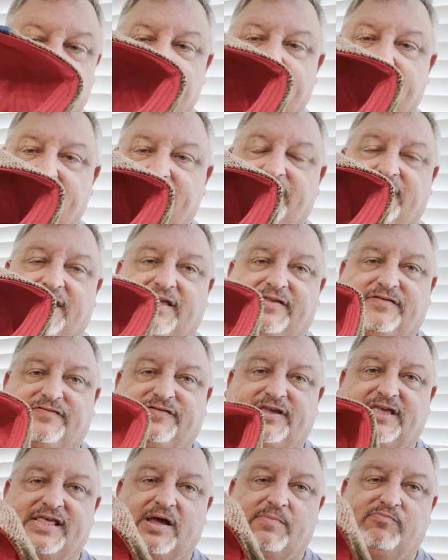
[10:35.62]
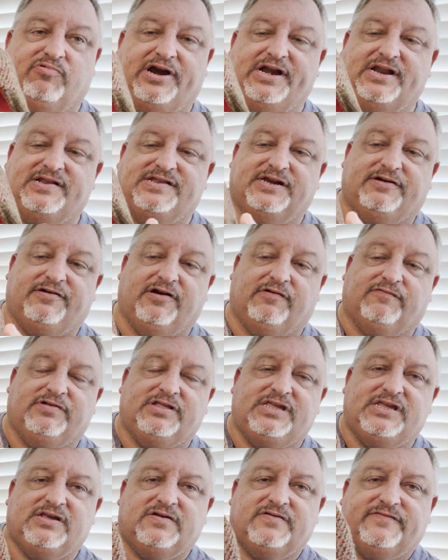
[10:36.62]
and that, as you said, that bright interior
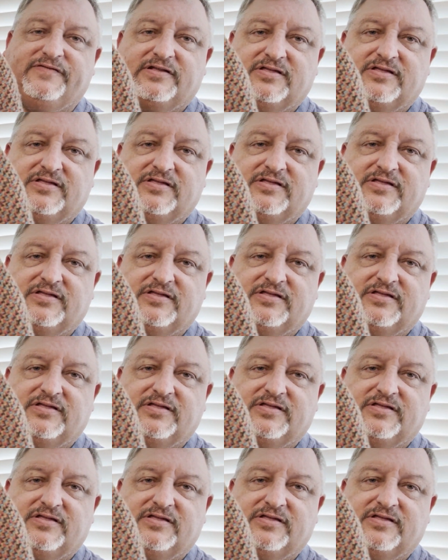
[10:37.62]
really goes